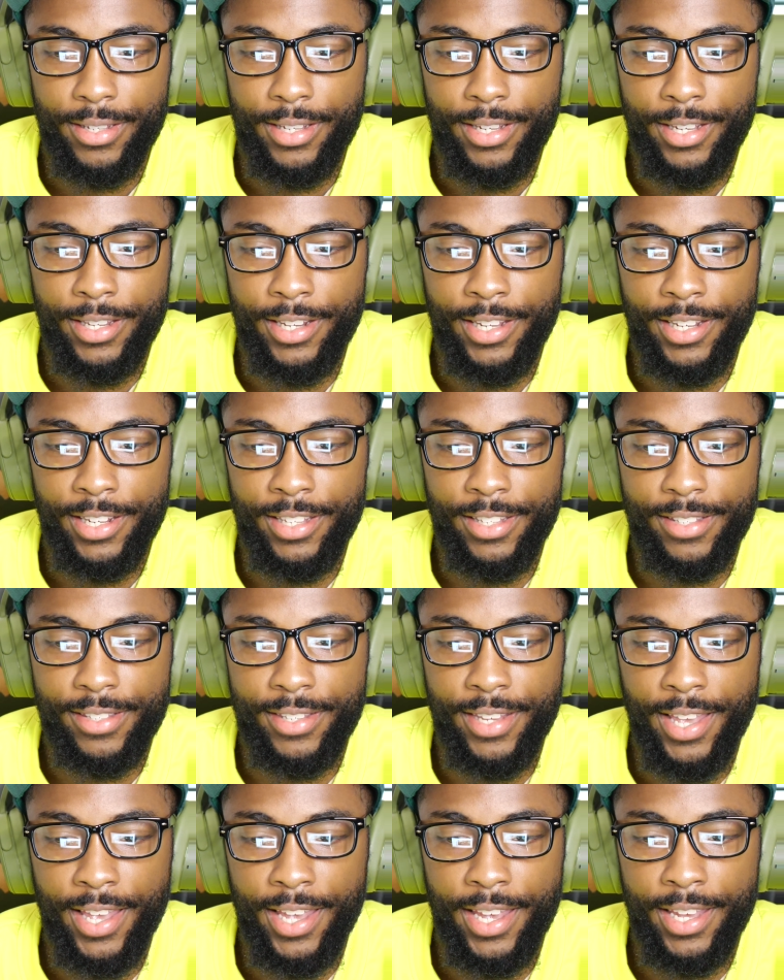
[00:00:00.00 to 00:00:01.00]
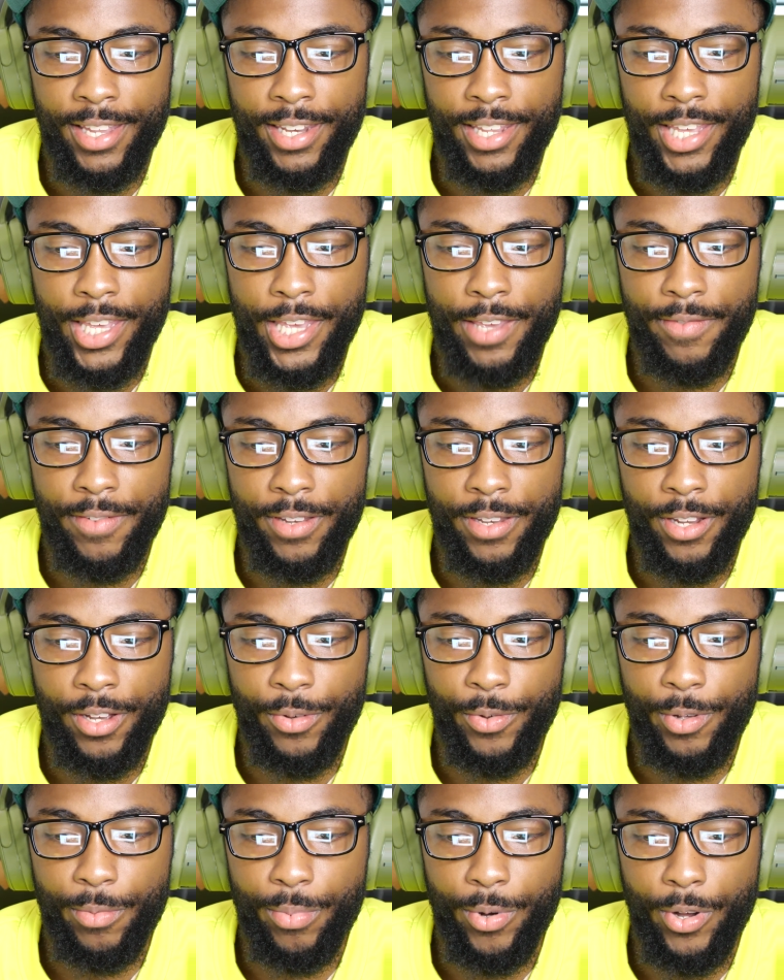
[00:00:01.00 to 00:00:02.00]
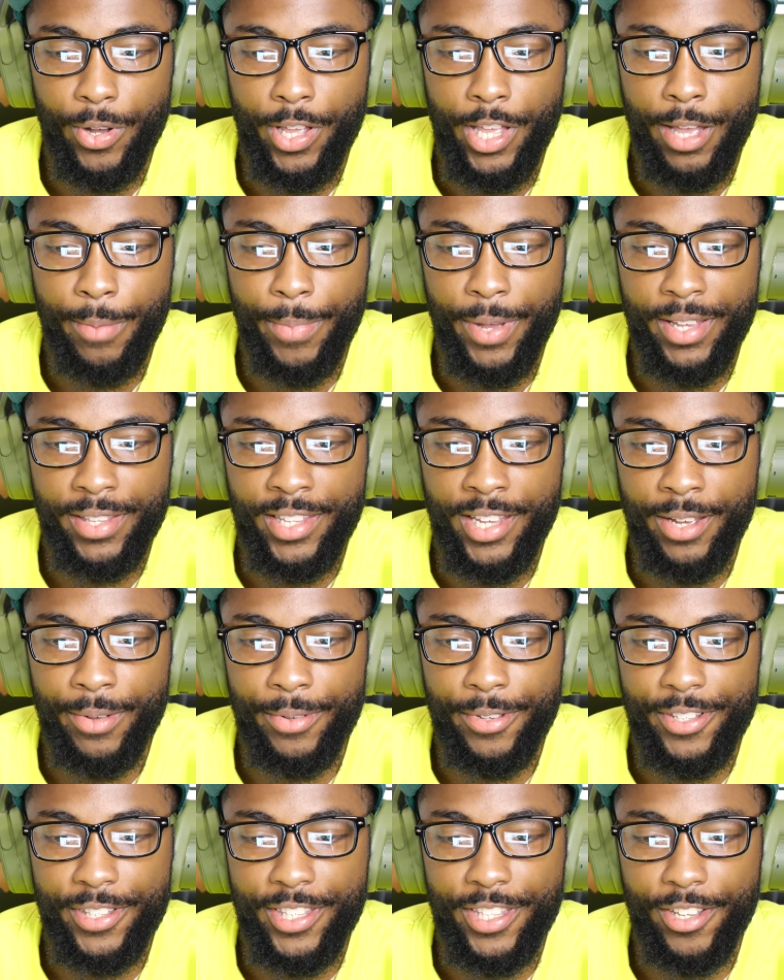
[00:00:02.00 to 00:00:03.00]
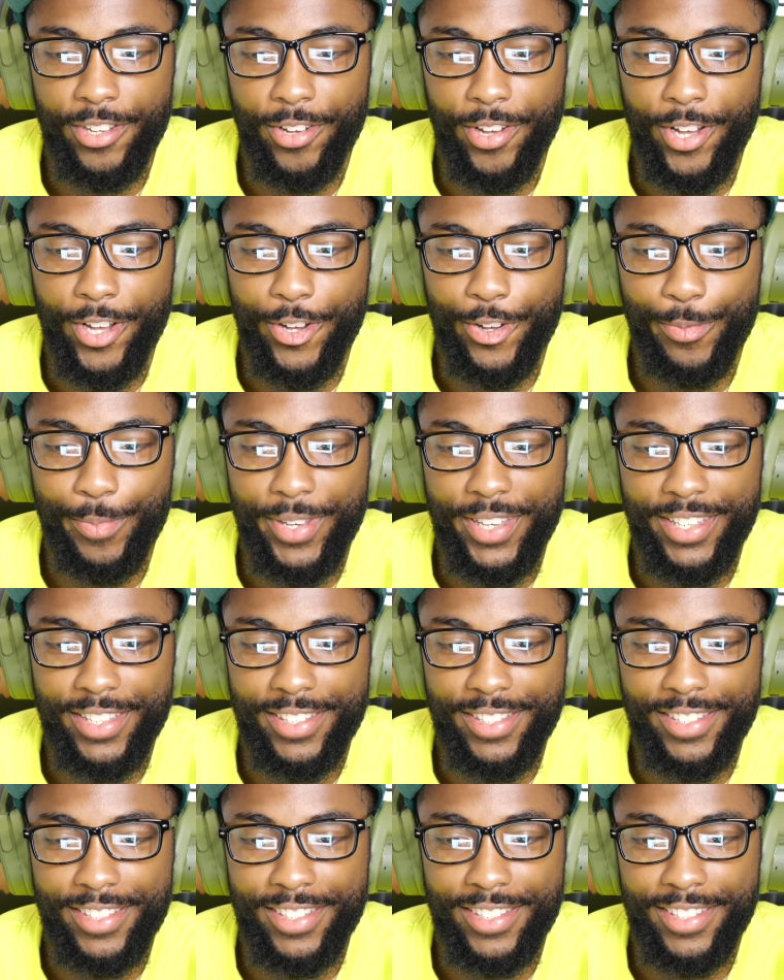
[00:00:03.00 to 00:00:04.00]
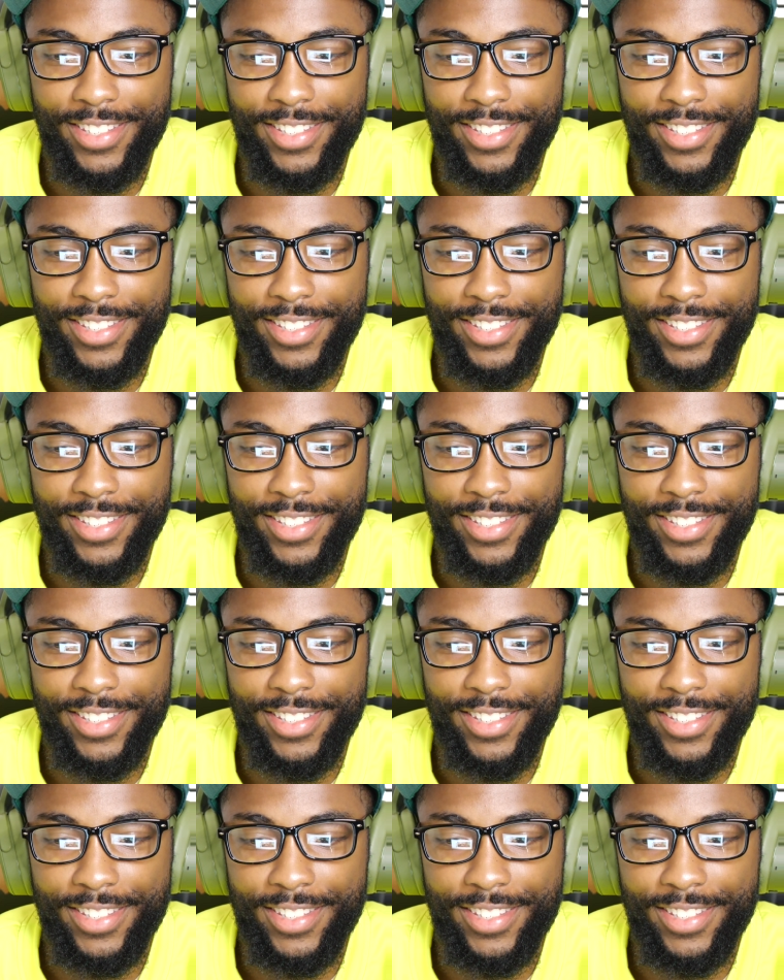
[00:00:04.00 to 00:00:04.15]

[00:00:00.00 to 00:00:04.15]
And then he said, even though we broke up, I thought we were still homies.